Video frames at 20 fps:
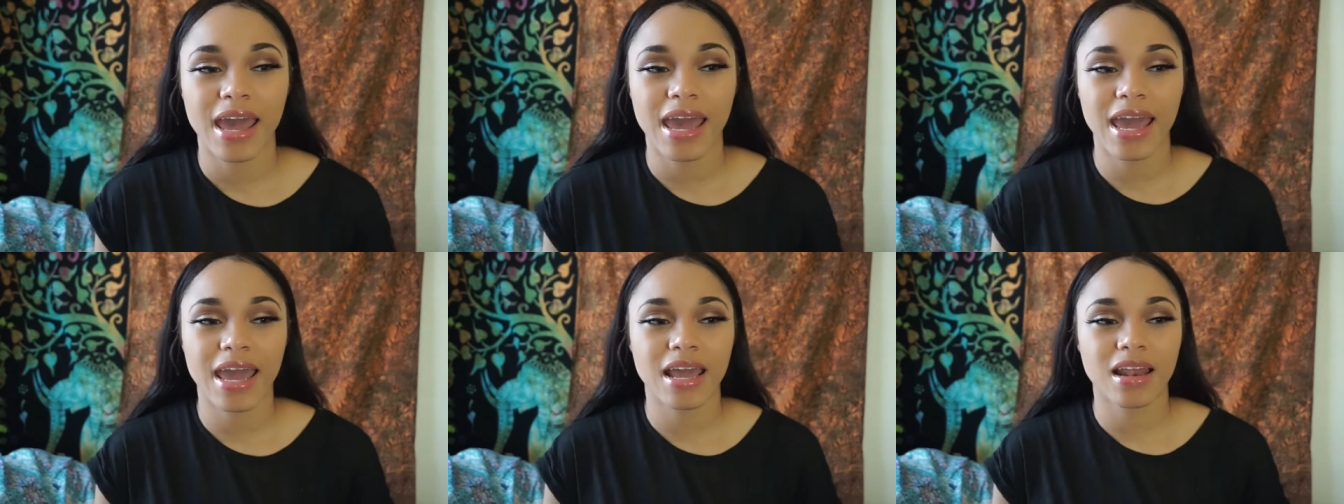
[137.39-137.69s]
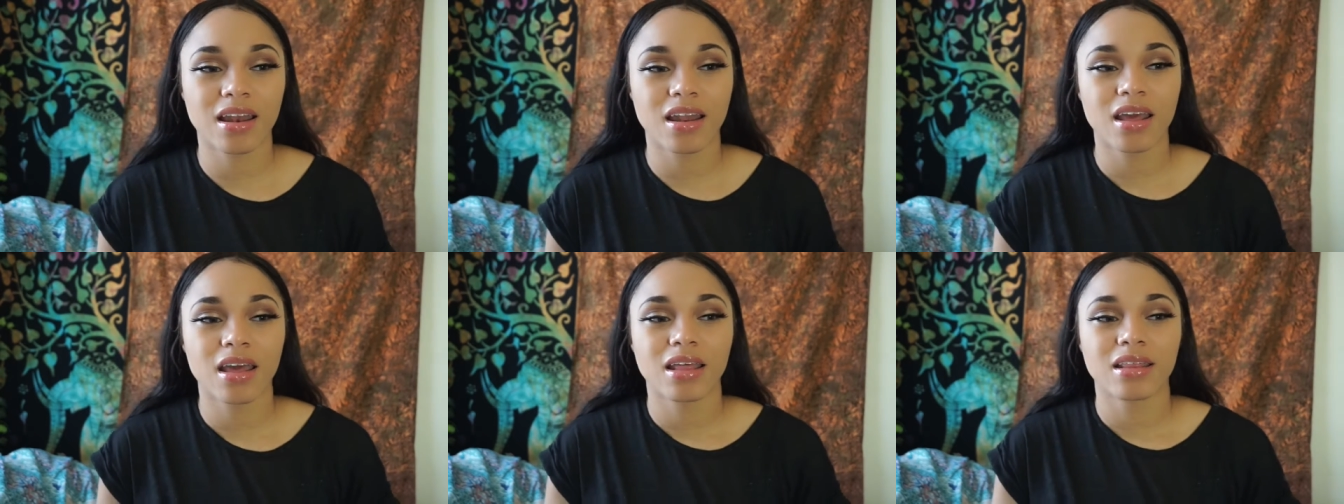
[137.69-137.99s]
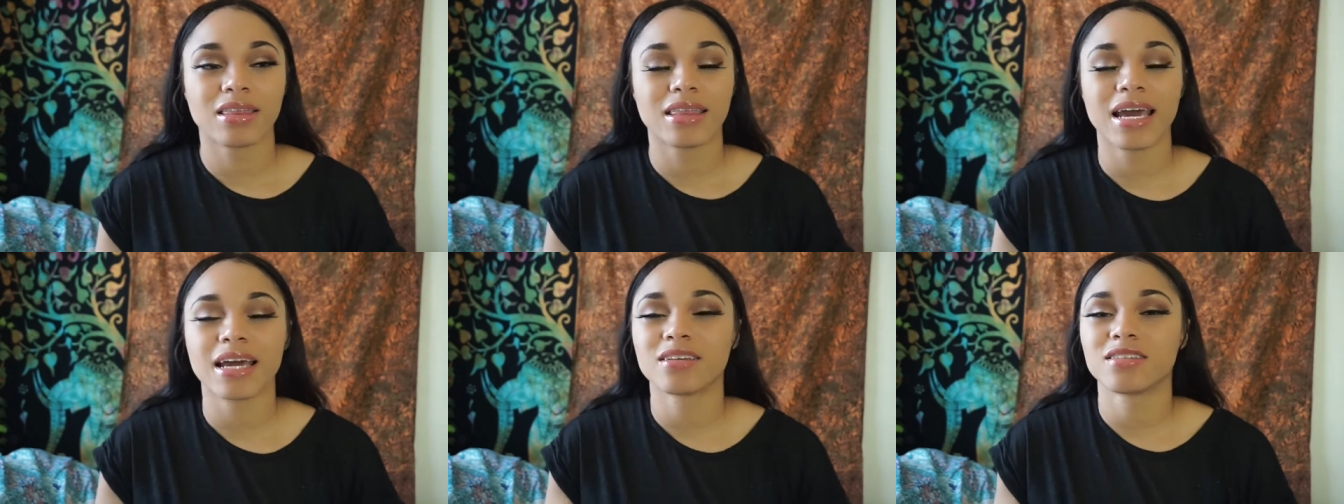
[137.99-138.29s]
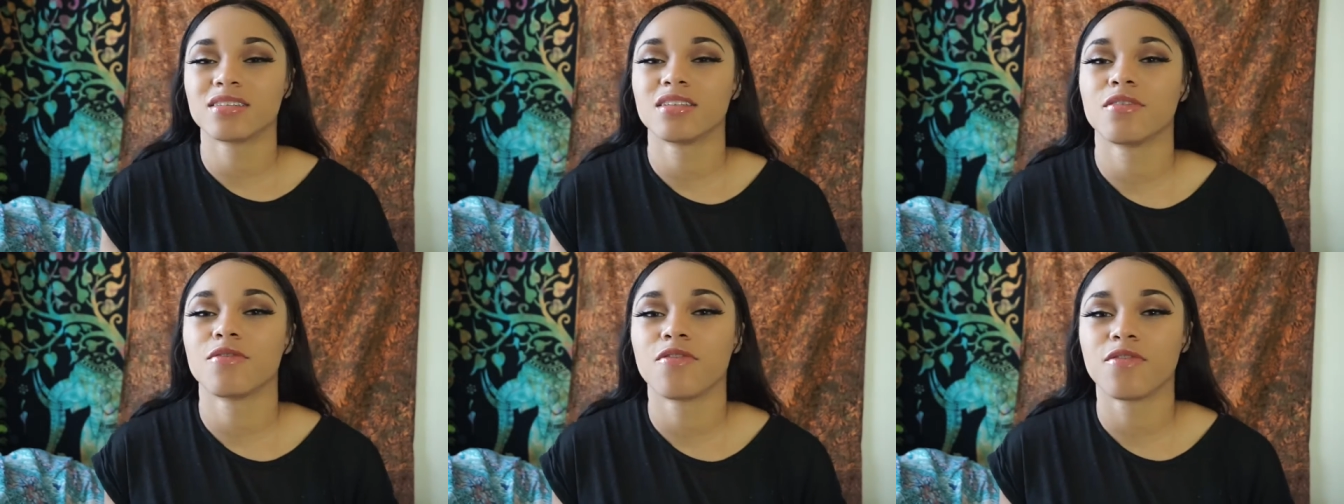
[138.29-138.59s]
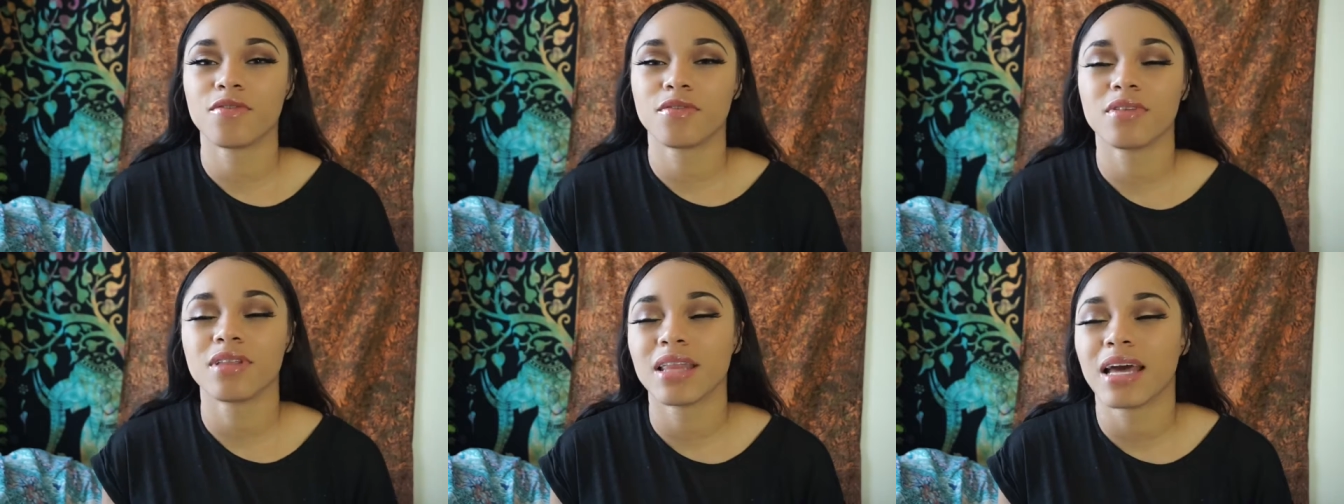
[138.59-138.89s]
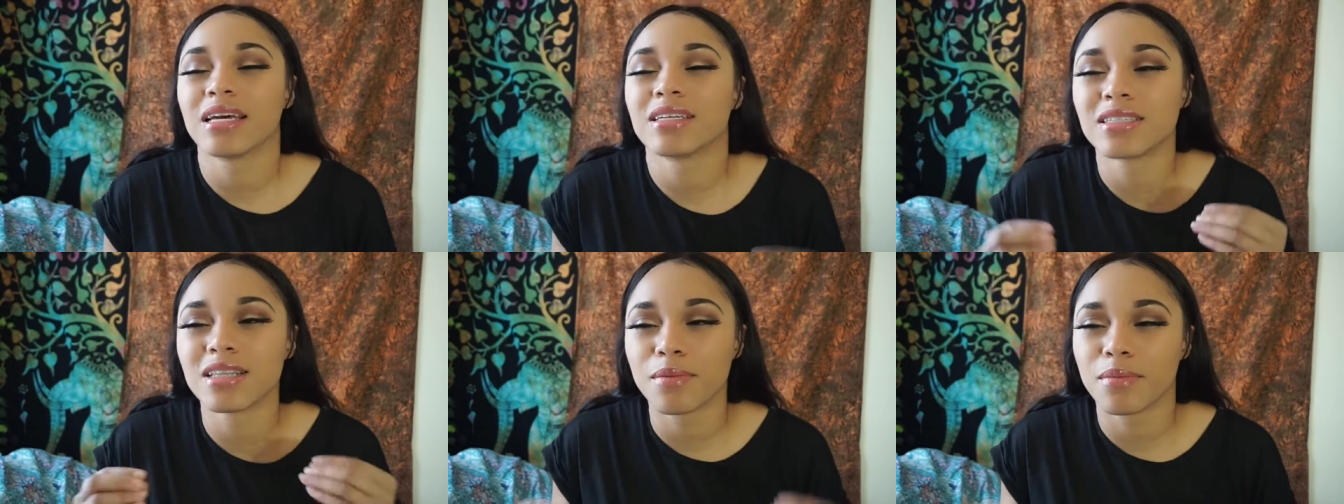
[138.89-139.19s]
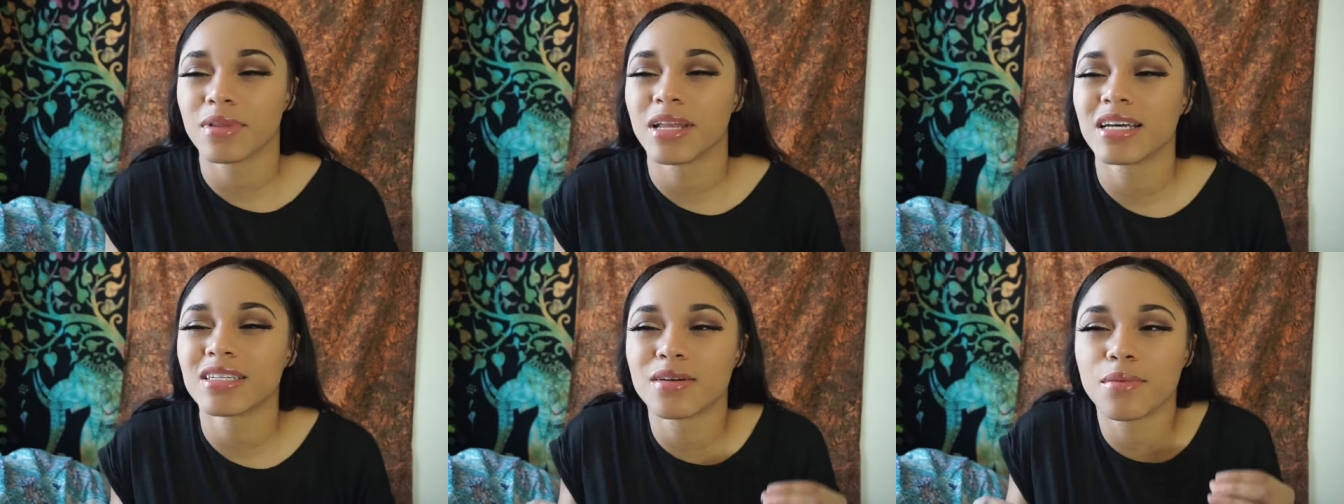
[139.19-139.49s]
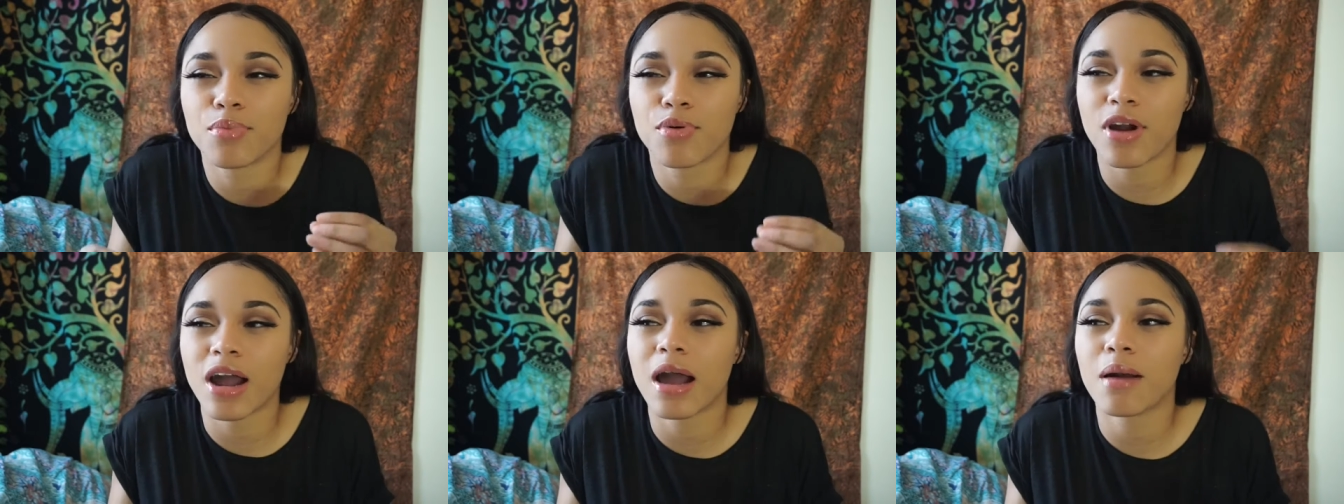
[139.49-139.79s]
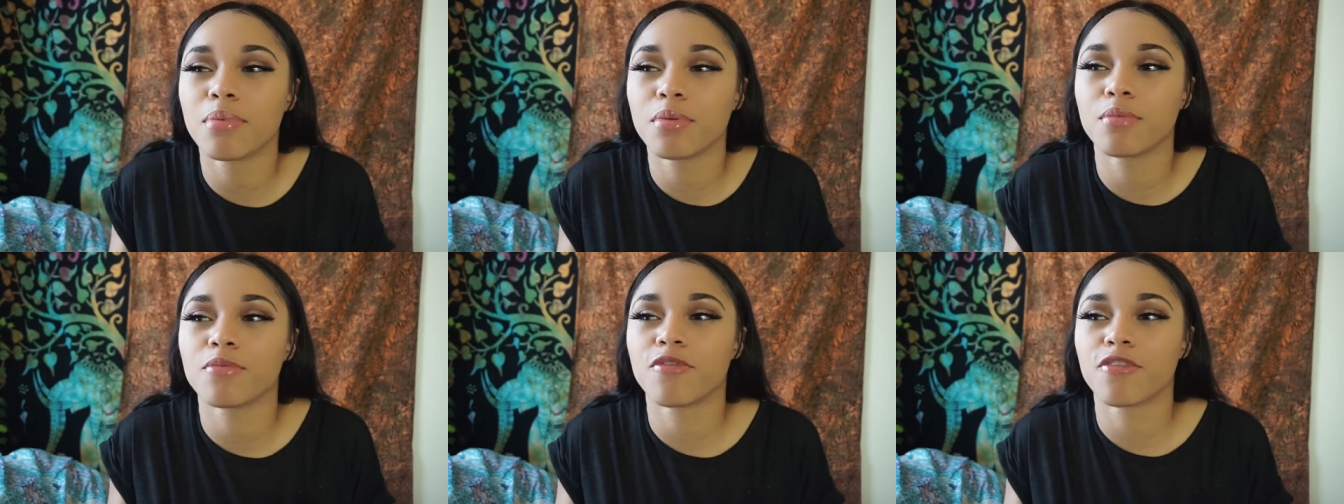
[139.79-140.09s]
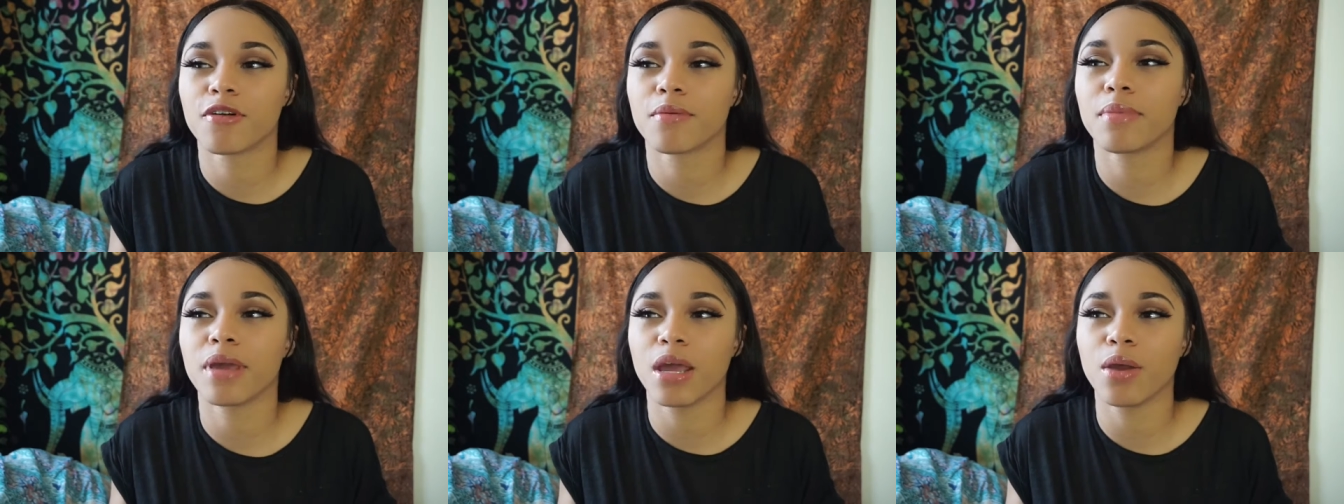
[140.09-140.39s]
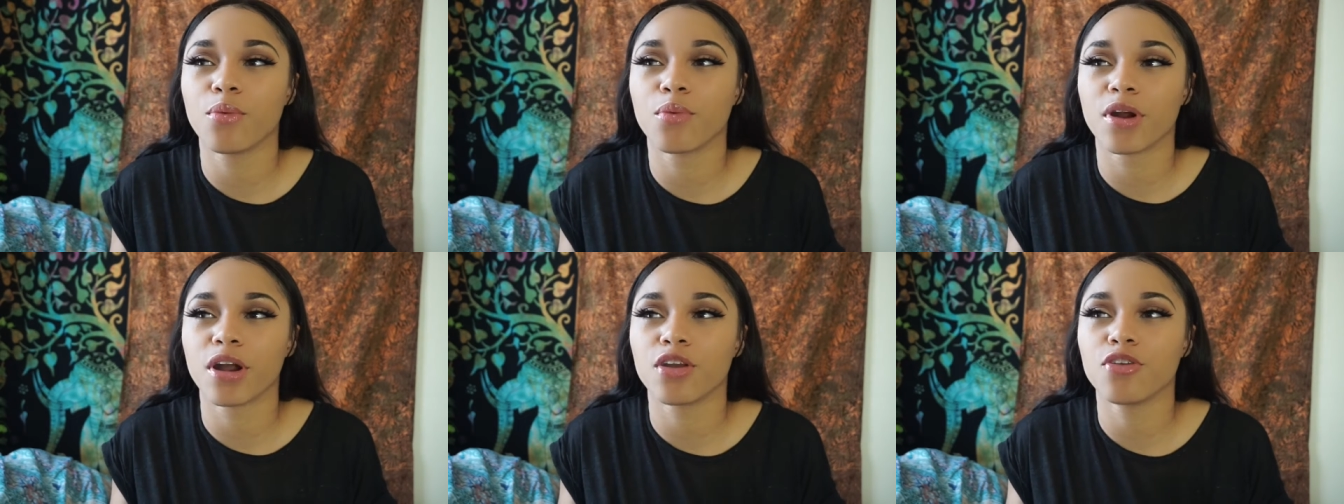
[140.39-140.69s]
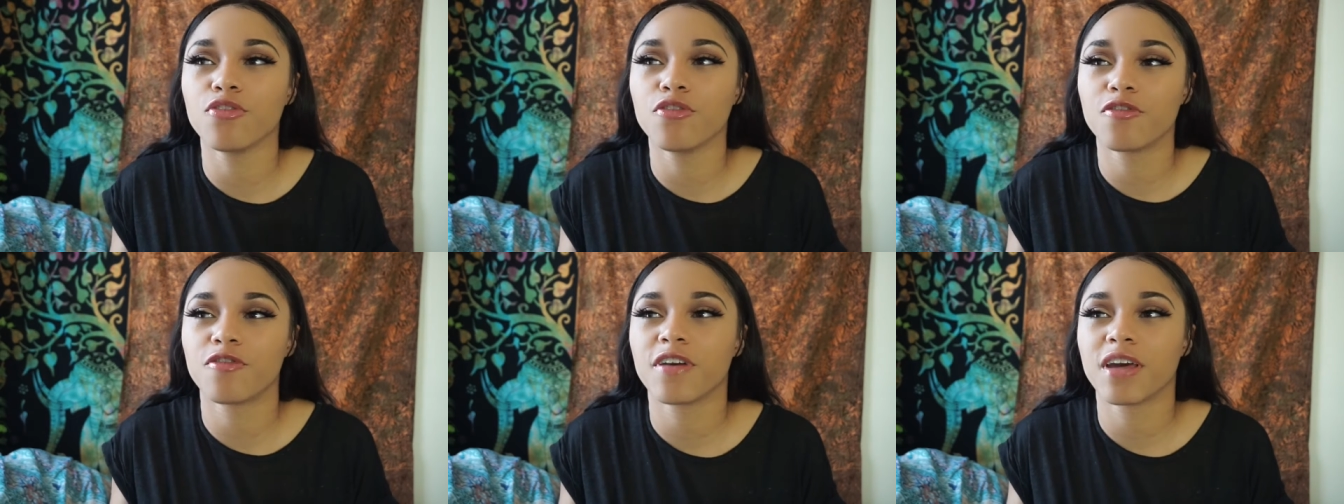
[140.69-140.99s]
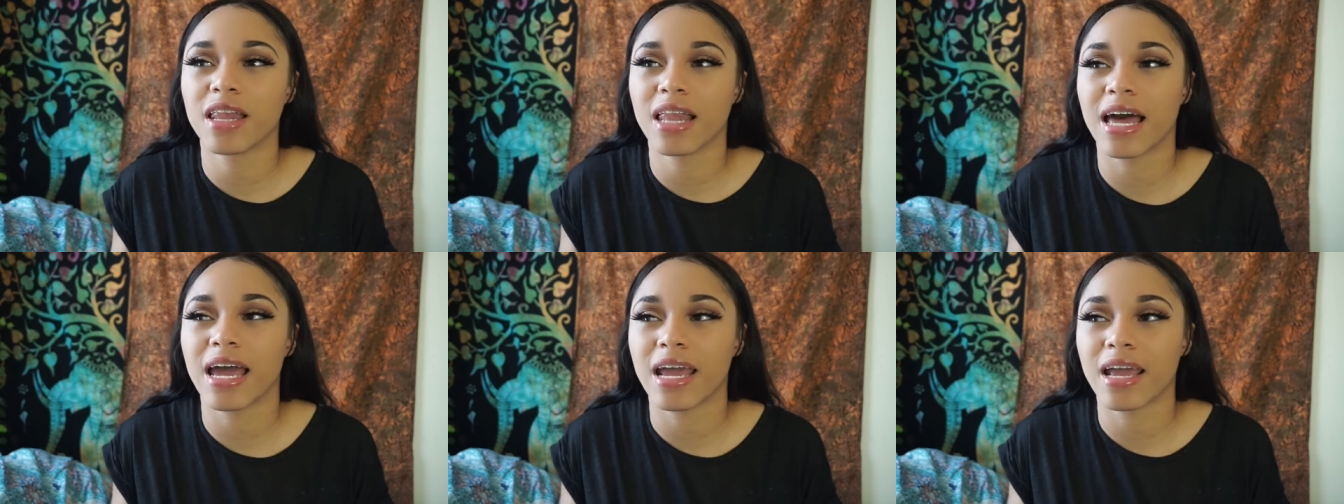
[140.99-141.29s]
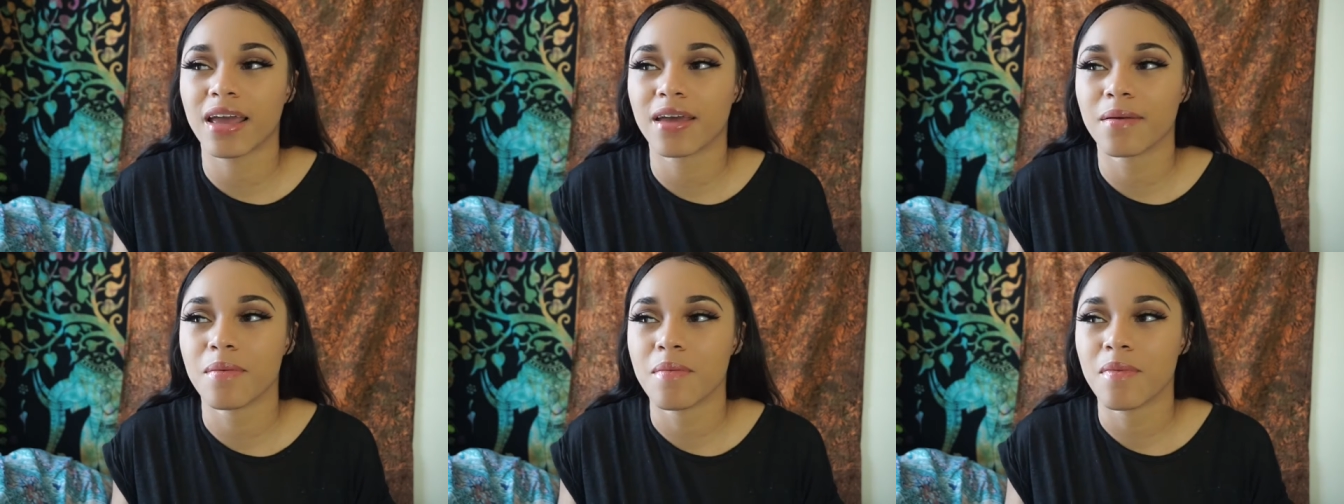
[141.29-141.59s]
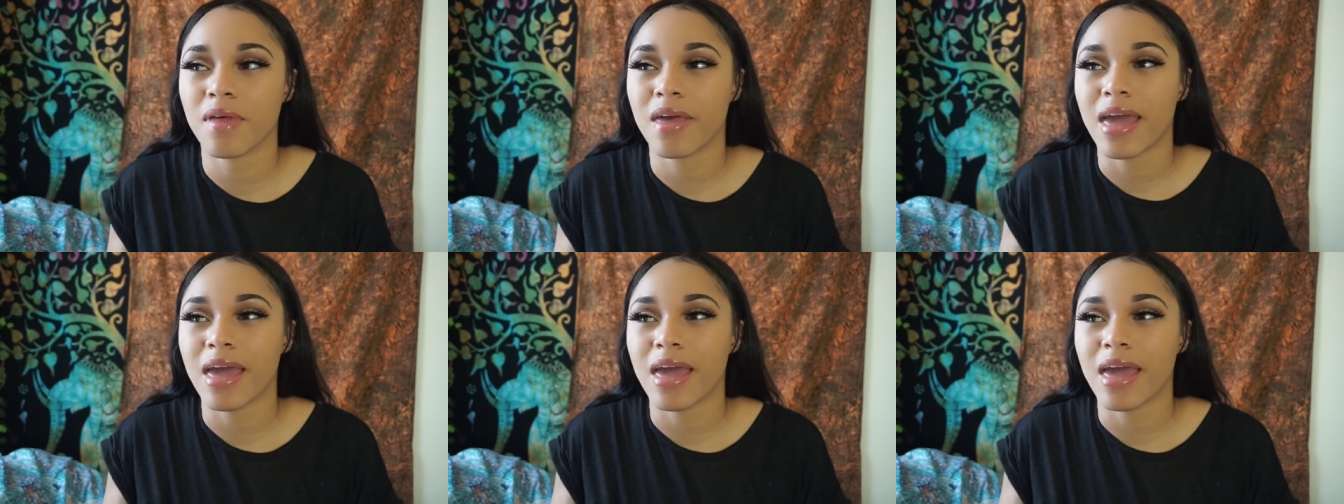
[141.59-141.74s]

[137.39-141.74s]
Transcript: And that's a problem for me, where you feel like